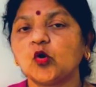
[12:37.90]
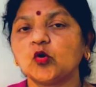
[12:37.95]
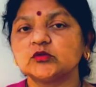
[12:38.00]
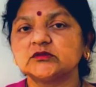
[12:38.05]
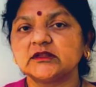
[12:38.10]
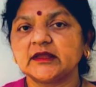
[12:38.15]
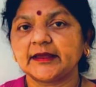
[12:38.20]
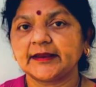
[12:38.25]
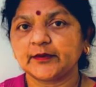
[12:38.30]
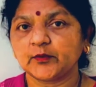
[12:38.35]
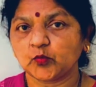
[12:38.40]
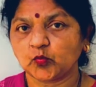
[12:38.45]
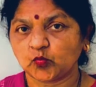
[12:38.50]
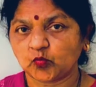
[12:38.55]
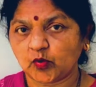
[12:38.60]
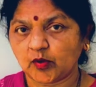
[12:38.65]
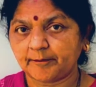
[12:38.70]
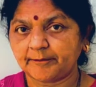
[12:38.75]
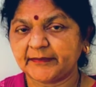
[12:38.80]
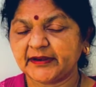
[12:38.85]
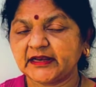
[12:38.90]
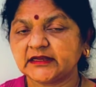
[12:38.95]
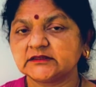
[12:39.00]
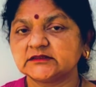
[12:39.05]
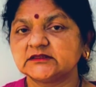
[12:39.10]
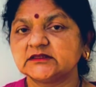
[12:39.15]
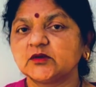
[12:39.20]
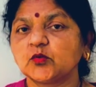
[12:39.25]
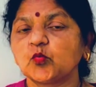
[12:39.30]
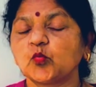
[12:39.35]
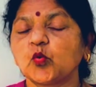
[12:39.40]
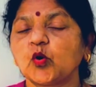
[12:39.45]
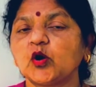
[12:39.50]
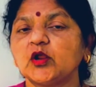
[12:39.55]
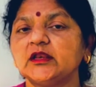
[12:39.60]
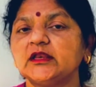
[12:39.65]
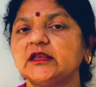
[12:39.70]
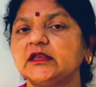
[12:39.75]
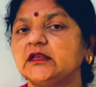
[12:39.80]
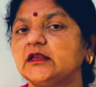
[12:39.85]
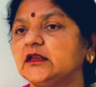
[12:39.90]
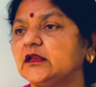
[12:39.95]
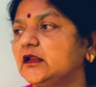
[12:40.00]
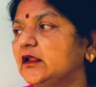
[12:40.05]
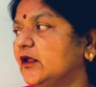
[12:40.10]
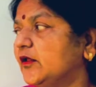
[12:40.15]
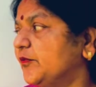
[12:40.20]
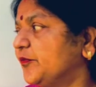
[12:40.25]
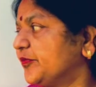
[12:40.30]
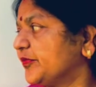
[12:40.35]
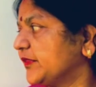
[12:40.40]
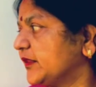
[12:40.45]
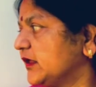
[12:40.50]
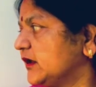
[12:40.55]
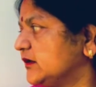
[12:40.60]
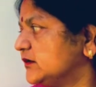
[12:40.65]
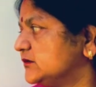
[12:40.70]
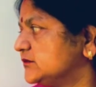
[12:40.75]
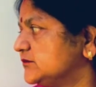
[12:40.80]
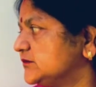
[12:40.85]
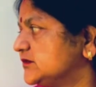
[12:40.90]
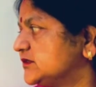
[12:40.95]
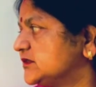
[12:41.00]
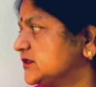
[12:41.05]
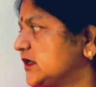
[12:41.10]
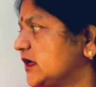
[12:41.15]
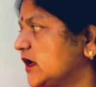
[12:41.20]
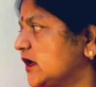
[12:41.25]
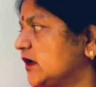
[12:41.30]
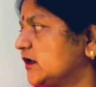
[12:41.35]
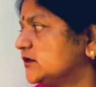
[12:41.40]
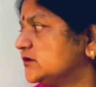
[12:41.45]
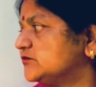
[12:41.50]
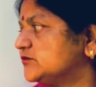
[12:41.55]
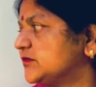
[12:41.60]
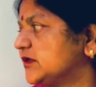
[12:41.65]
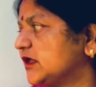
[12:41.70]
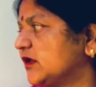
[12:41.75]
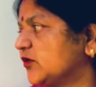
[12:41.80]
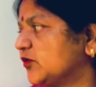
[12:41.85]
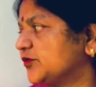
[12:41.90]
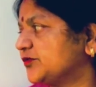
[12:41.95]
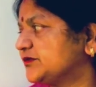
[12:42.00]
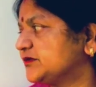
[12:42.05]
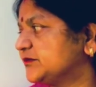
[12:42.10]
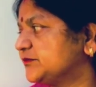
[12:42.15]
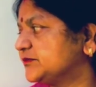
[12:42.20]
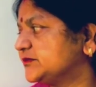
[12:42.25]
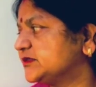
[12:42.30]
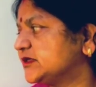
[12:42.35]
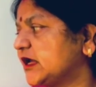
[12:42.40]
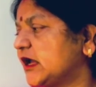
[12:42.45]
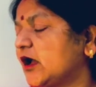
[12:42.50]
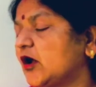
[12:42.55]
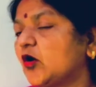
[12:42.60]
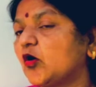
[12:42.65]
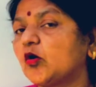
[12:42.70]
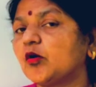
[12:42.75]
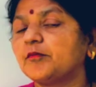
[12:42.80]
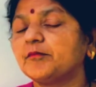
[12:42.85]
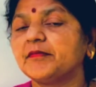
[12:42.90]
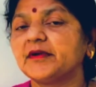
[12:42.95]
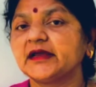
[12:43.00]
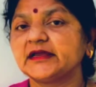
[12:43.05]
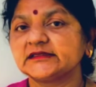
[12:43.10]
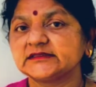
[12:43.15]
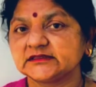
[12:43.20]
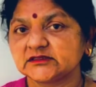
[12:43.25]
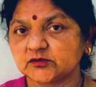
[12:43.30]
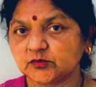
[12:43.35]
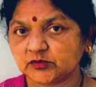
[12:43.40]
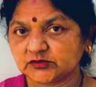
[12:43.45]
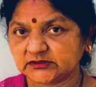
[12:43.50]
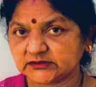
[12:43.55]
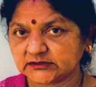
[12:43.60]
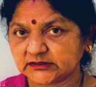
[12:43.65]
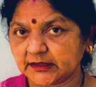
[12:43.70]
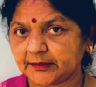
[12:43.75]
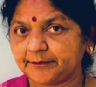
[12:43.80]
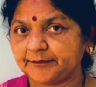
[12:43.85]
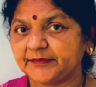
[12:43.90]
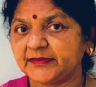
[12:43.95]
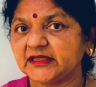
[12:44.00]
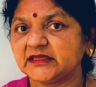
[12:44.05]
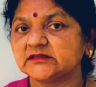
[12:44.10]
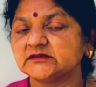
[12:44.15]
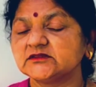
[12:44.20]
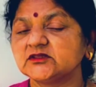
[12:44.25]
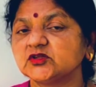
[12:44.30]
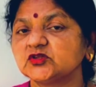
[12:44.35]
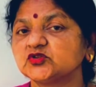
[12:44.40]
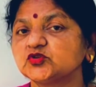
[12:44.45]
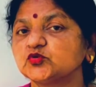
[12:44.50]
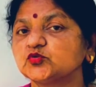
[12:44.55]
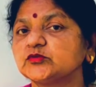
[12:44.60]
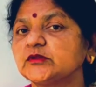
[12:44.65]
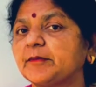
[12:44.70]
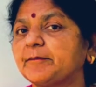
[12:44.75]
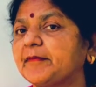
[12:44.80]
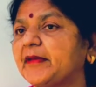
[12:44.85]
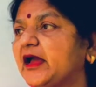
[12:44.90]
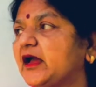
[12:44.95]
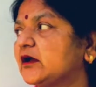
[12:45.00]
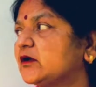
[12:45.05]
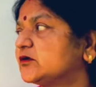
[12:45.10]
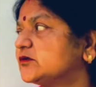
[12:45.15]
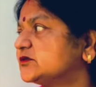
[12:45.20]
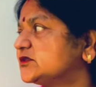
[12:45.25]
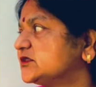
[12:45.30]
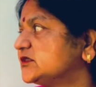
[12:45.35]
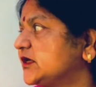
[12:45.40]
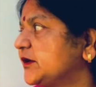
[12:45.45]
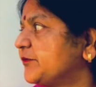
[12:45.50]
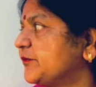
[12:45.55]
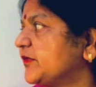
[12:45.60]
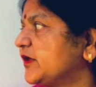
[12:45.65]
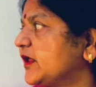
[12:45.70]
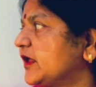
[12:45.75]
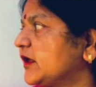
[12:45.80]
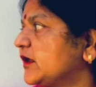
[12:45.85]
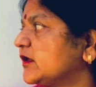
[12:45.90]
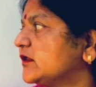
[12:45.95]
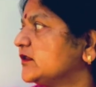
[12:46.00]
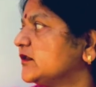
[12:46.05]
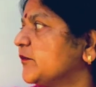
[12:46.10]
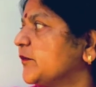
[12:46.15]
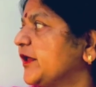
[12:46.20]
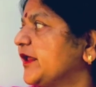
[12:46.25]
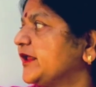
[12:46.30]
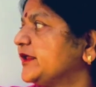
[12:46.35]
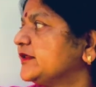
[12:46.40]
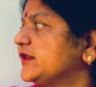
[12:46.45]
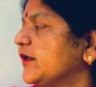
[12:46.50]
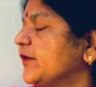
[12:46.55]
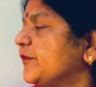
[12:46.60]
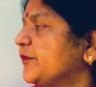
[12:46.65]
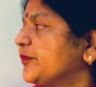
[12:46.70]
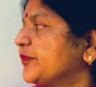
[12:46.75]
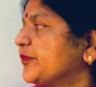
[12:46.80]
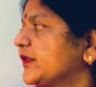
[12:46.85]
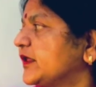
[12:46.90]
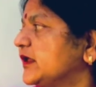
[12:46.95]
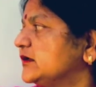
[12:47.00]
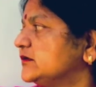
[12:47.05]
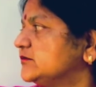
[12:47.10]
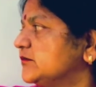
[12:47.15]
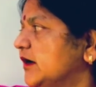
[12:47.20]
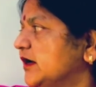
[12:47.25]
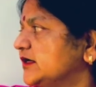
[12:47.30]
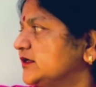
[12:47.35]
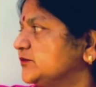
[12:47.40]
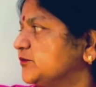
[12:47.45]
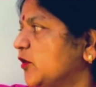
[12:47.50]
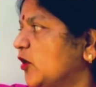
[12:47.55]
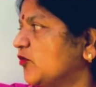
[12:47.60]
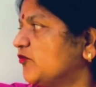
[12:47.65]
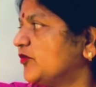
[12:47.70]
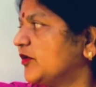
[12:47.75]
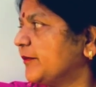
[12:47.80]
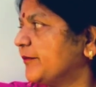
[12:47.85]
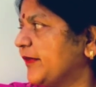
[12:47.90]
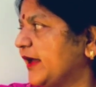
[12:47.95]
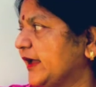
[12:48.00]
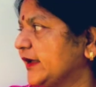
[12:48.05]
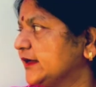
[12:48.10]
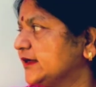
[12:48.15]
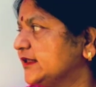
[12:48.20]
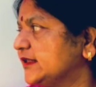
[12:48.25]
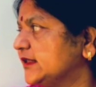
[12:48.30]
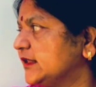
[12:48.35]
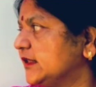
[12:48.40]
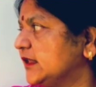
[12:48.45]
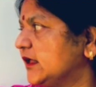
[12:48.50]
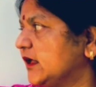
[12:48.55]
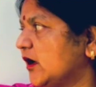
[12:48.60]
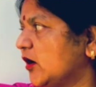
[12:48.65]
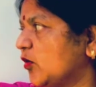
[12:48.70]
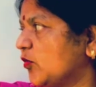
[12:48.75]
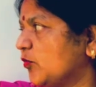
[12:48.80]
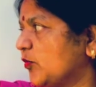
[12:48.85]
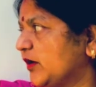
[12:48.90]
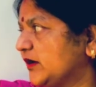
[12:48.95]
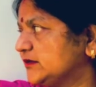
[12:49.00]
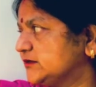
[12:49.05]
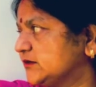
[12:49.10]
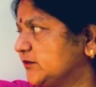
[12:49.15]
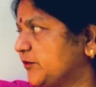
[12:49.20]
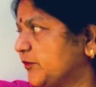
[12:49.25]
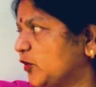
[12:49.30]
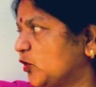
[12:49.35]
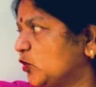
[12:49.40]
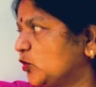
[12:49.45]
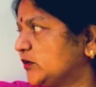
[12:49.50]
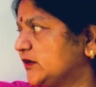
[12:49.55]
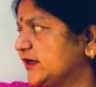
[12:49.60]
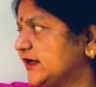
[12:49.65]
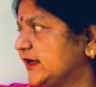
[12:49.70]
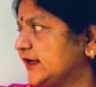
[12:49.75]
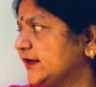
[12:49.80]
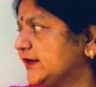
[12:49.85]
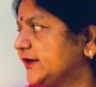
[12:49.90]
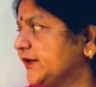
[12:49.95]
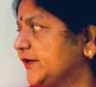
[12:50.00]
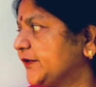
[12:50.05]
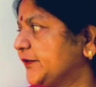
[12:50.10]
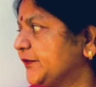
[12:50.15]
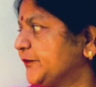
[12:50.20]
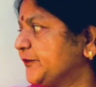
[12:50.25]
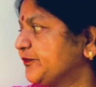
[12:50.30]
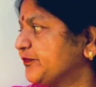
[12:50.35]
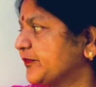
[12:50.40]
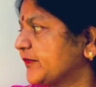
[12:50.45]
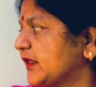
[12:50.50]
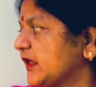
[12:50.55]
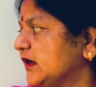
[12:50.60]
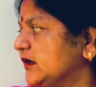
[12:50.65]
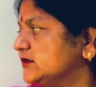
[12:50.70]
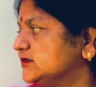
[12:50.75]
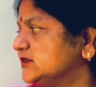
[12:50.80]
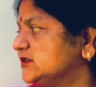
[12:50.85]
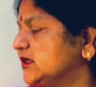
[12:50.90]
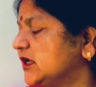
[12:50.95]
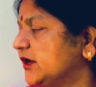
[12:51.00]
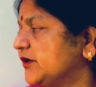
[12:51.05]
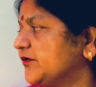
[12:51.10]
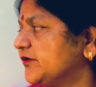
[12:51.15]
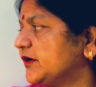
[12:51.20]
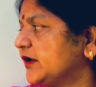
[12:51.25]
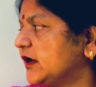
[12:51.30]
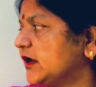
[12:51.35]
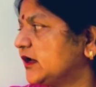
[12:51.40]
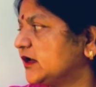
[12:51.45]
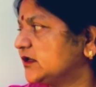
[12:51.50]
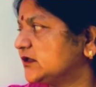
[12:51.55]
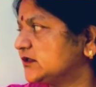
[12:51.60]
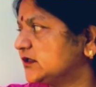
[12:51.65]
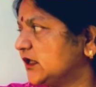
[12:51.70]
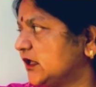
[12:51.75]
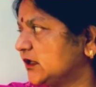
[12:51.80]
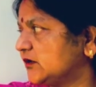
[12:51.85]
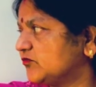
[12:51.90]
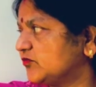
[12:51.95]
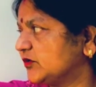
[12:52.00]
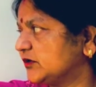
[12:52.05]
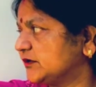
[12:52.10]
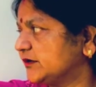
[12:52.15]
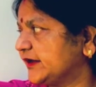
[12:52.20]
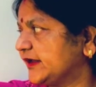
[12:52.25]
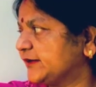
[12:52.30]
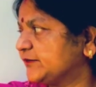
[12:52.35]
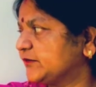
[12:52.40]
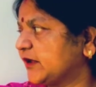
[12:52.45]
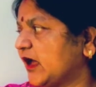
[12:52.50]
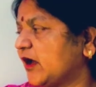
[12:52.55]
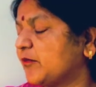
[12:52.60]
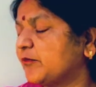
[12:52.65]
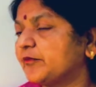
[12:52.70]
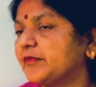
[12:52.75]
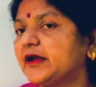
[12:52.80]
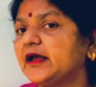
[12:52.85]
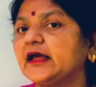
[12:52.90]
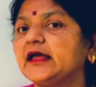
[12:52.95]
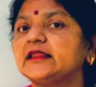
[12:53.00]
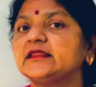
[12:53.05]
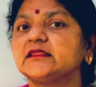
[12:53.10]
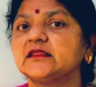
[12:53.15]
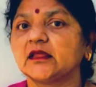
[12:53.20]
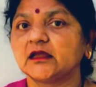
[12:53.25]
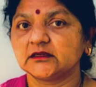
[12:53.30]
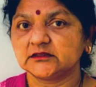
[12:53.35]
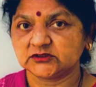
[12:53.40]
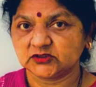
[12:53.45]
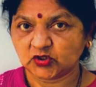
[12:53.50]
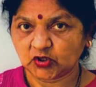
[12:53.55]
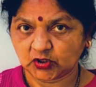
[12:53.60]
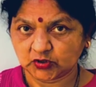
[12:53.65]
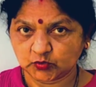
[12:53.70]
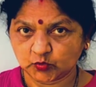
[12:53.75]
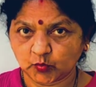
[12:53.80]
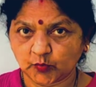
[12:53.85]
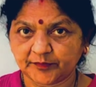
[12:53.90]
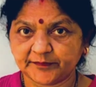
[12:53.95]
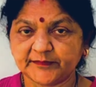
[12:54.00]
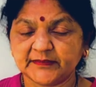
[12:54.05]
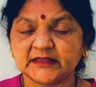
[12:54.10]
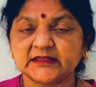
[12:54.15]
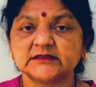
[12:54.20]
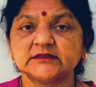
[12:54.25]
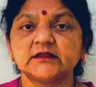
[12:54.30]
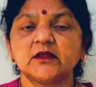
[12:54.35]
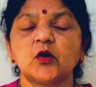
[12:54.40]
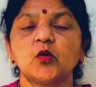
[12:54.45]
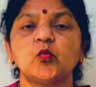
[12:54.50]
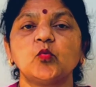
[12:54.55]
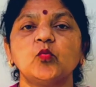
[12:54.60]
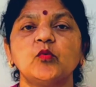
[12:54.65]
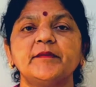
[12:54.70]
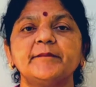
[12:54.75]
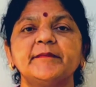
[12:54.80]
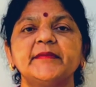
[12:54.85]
or a low protective wall. Fragrance means the scent. Bangles refers to the round shape of the bread in the shape of a bangles called konkan. But the children never gave up and tried to see the